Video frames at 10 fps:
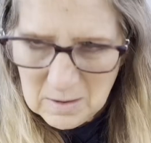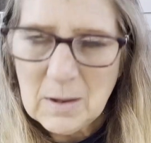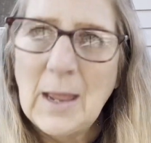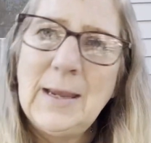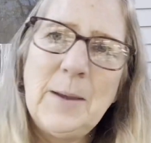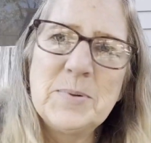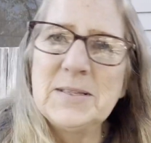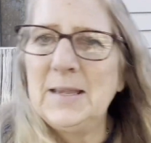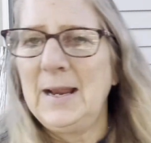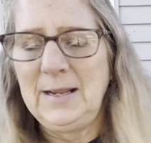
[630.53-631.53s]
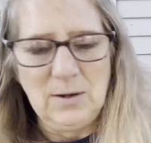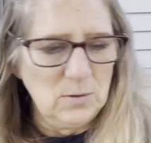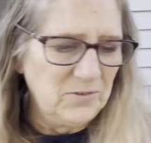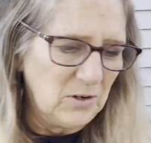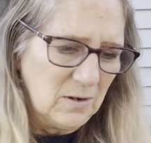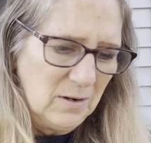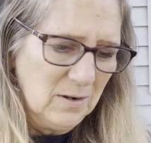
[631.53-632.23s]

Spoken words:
I keep sliding over